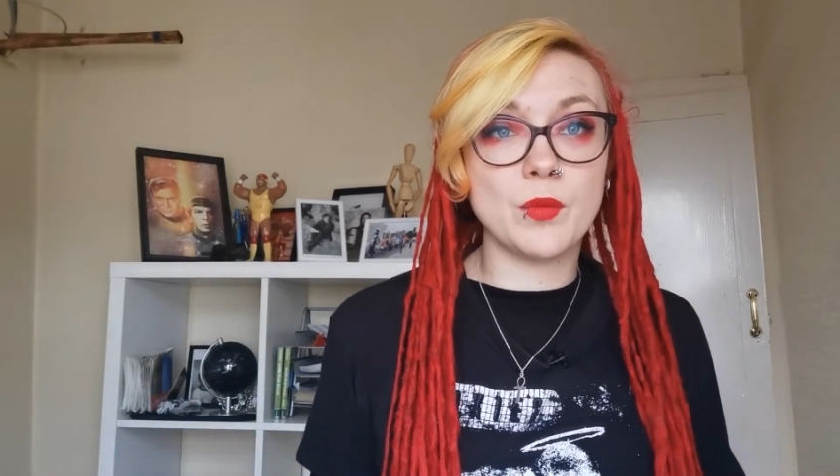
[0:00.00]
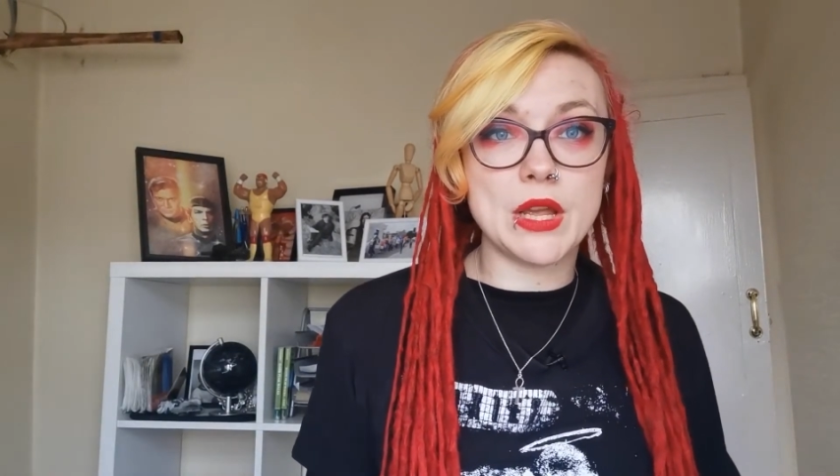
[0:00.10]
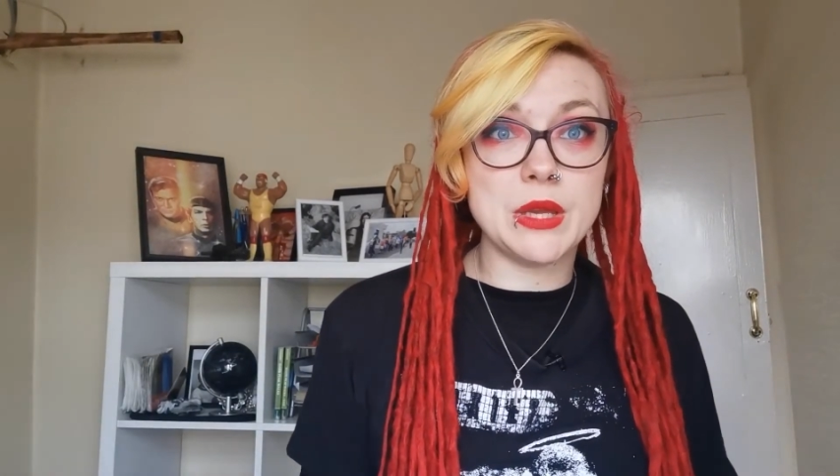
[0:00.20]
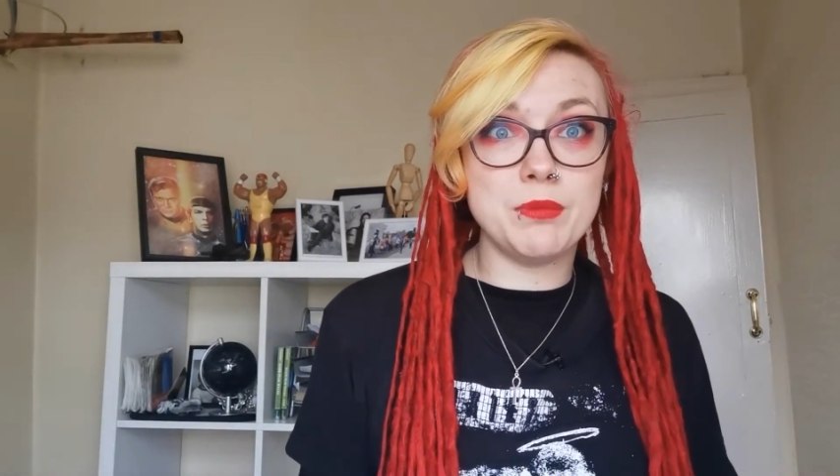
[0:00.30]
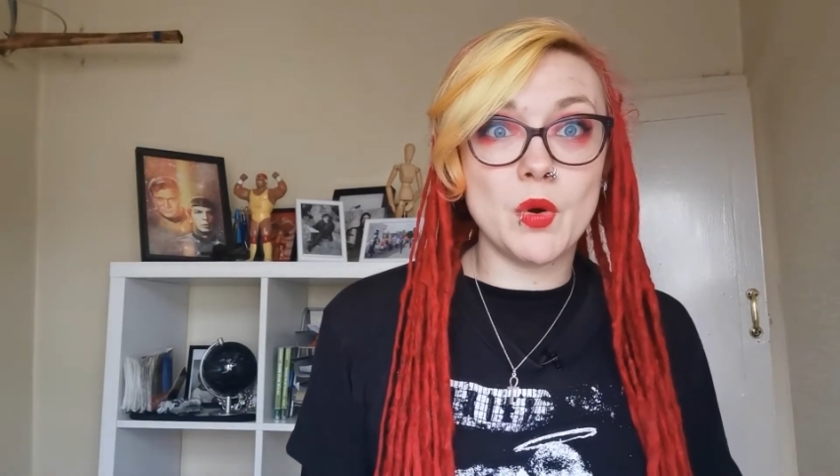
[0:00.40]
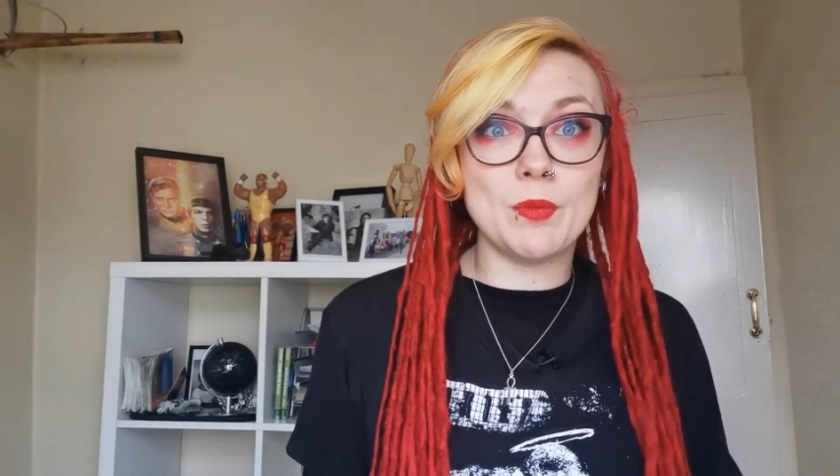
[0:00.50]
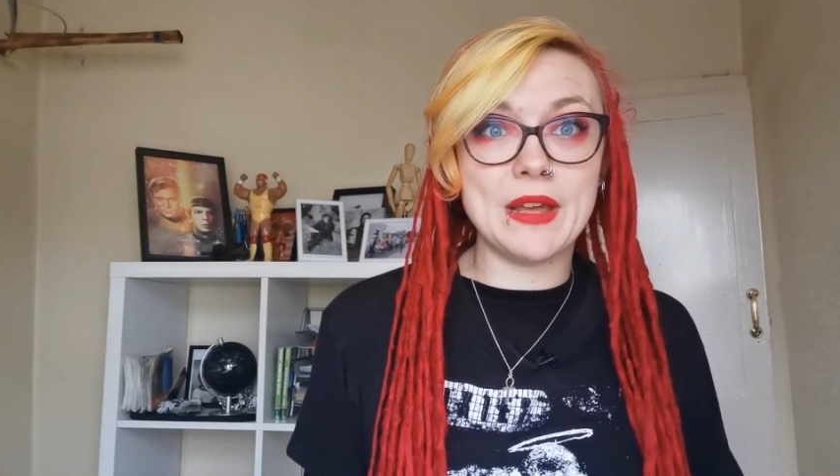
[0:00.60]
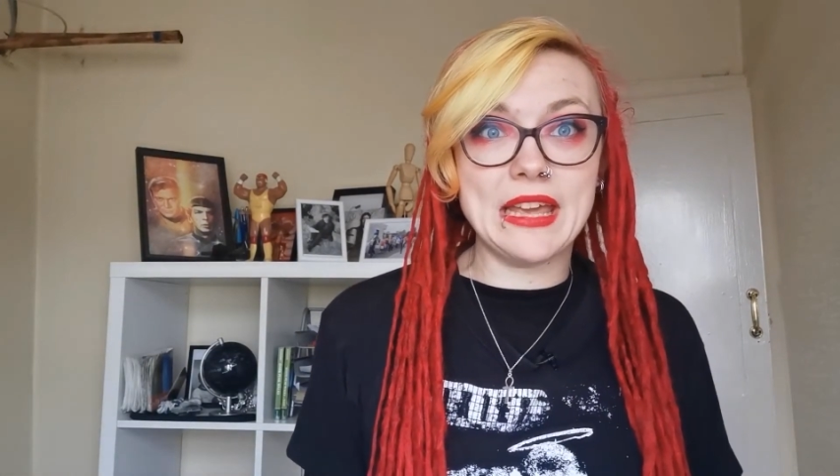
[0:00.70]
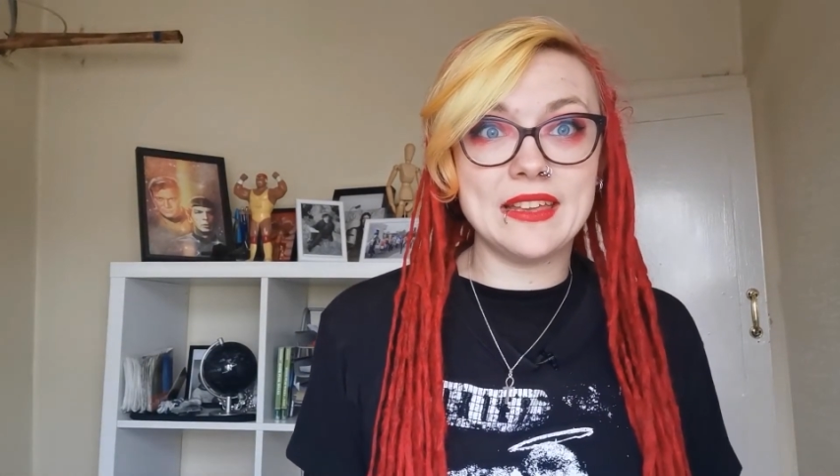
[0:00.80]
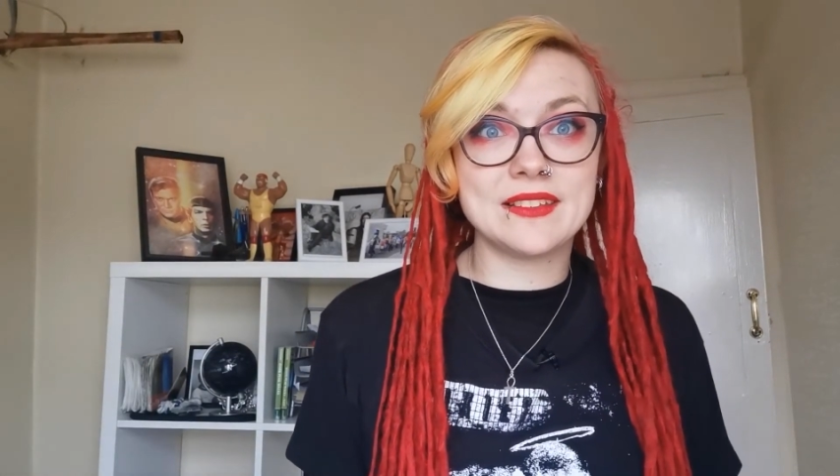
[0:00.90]
where you put
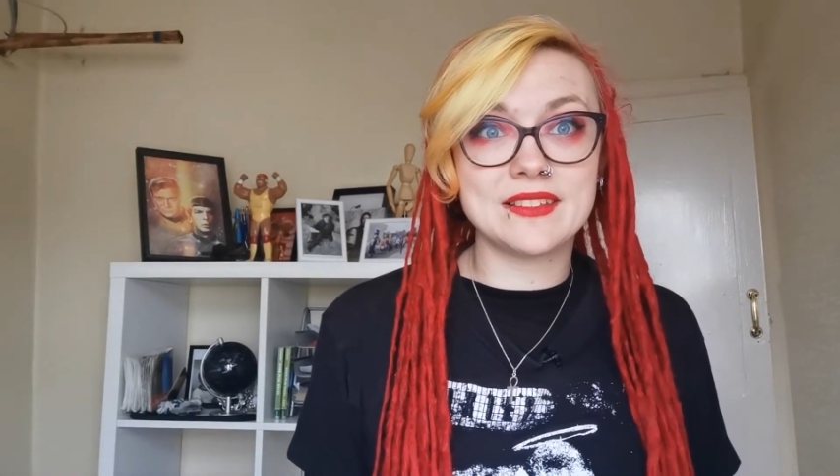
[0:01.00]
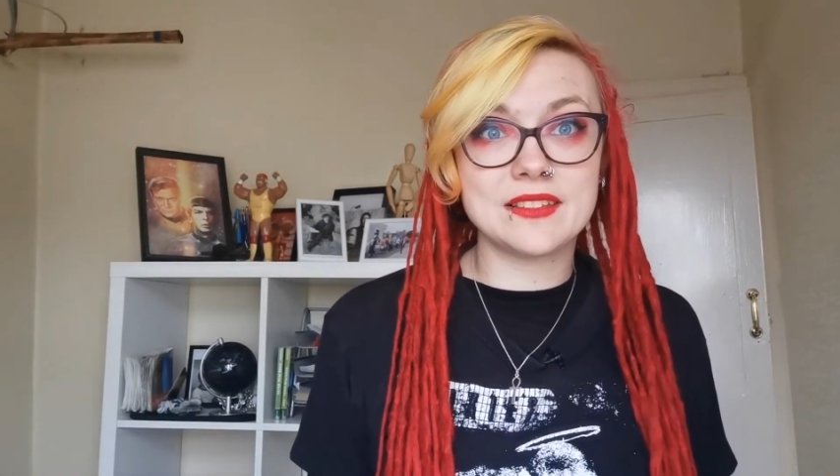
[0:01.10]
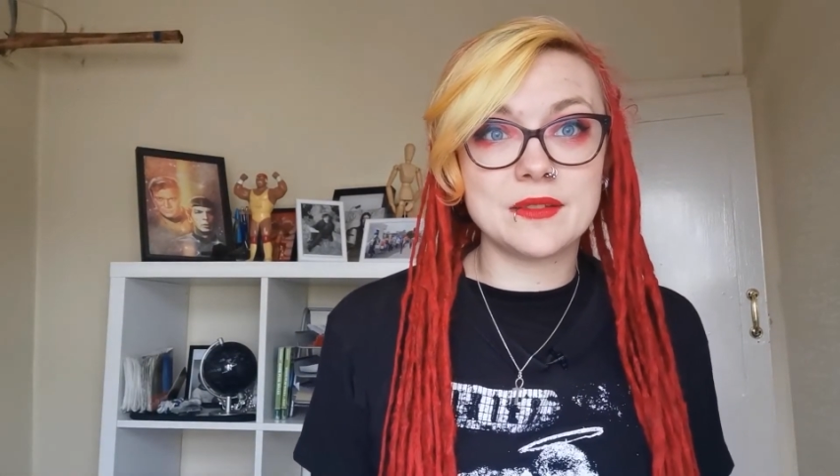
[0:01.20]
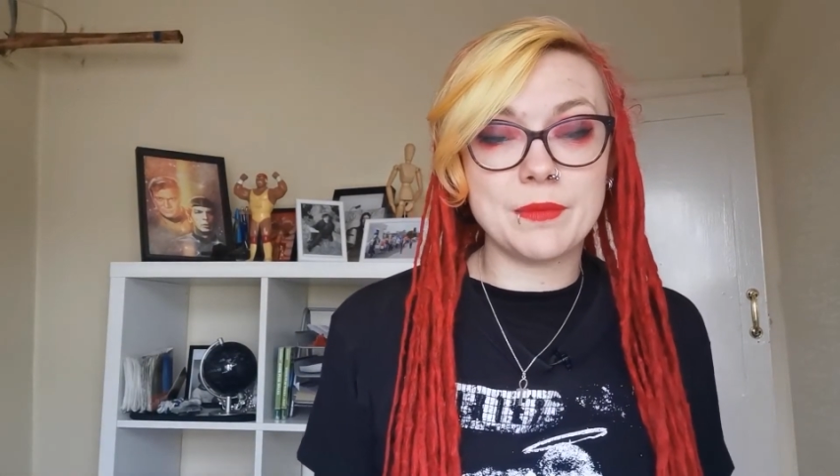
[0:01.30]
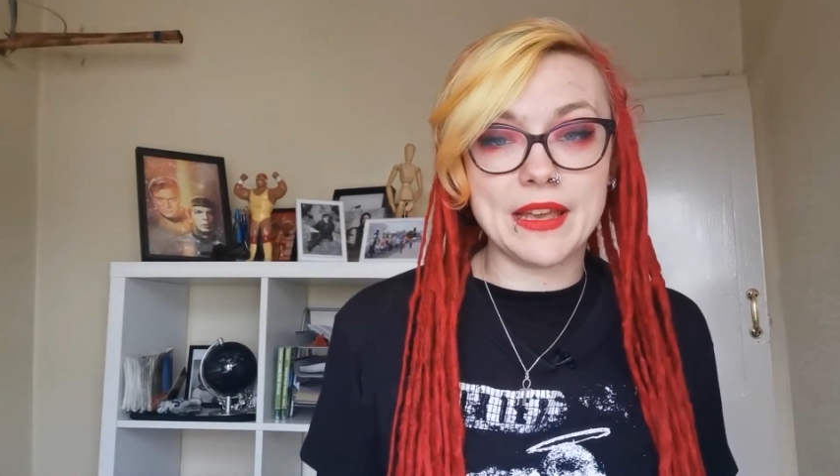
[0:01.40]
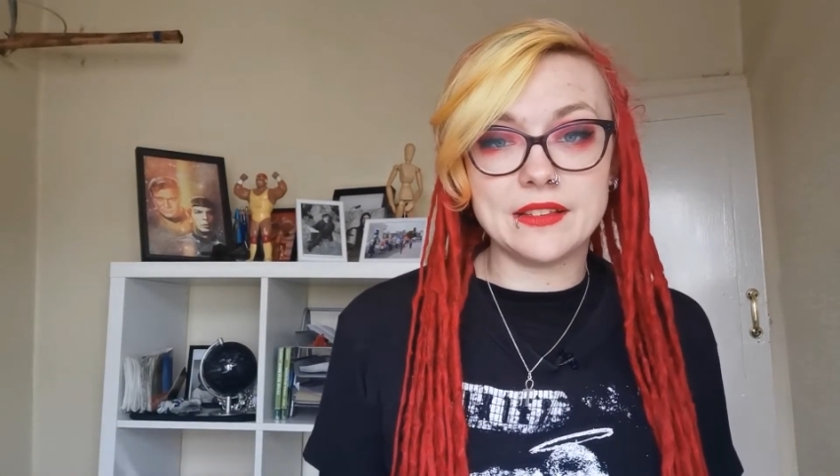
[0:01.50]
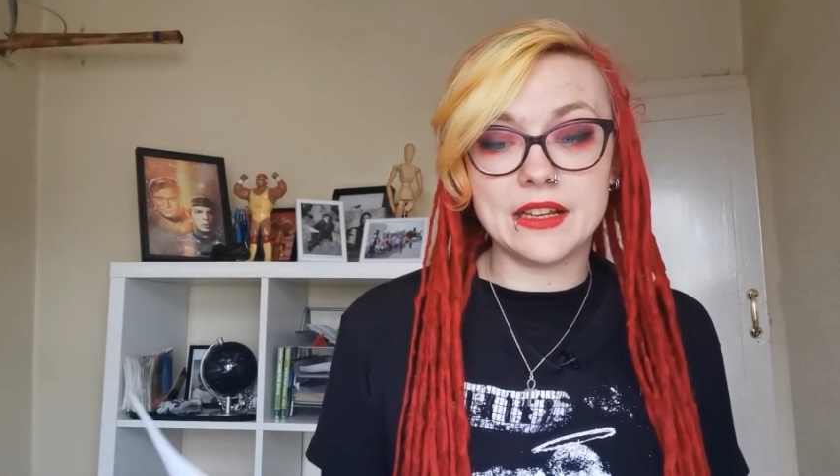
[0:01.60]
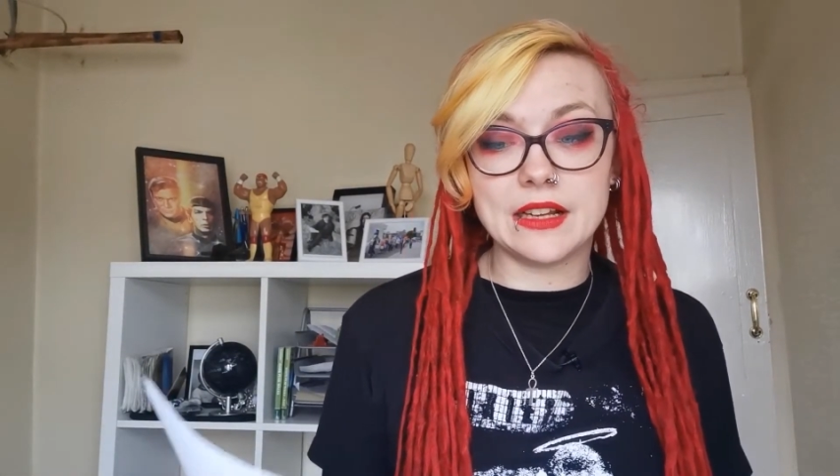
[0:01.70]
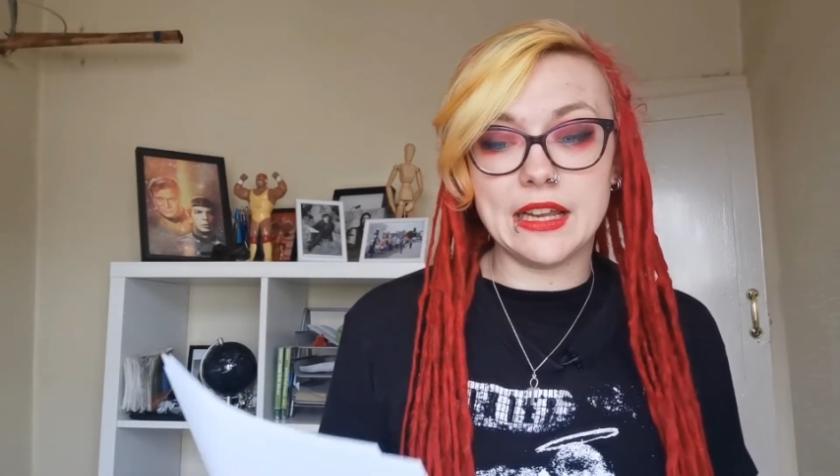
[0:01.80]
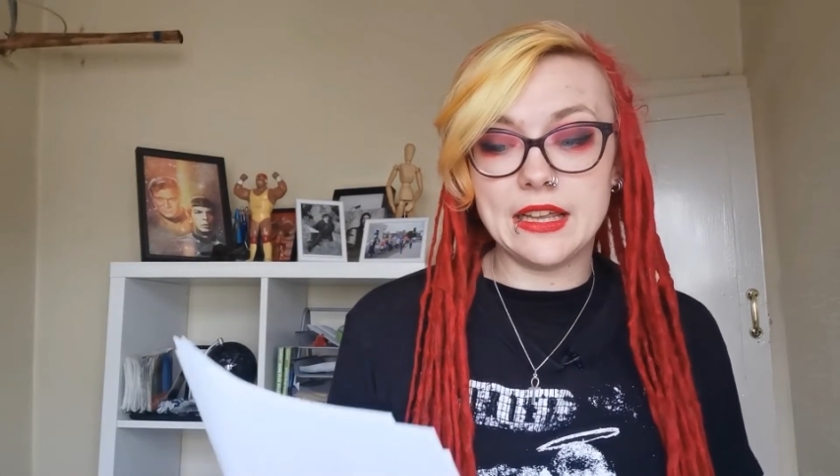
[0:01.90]
me,
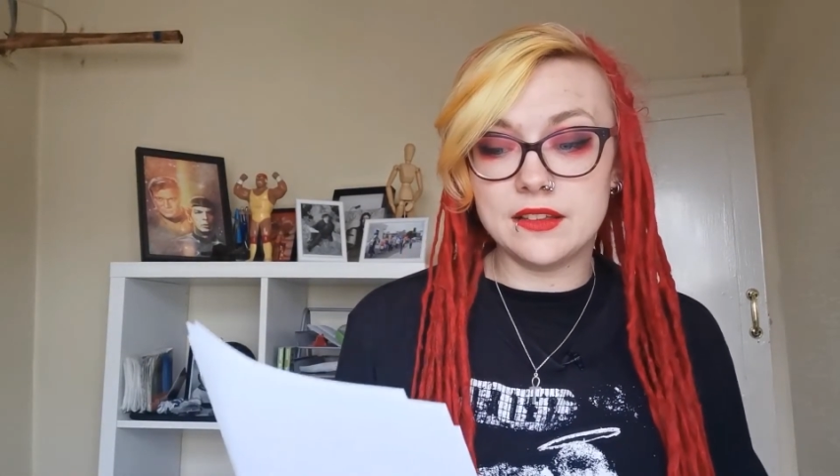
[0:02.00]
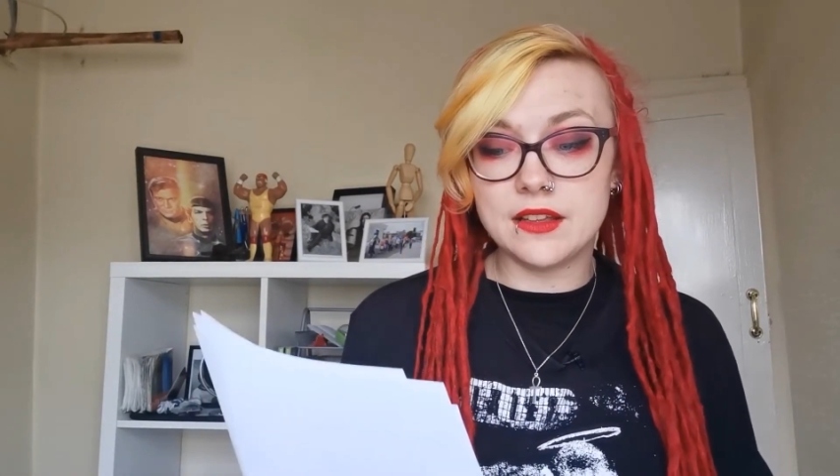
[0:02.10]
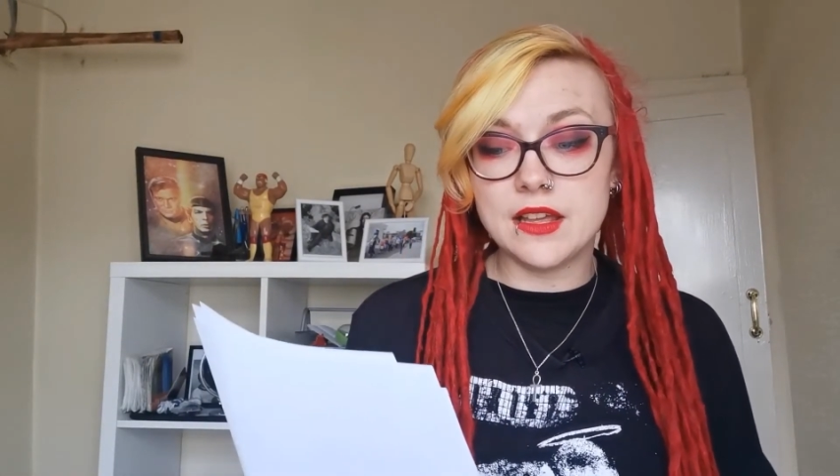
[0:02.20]
basically.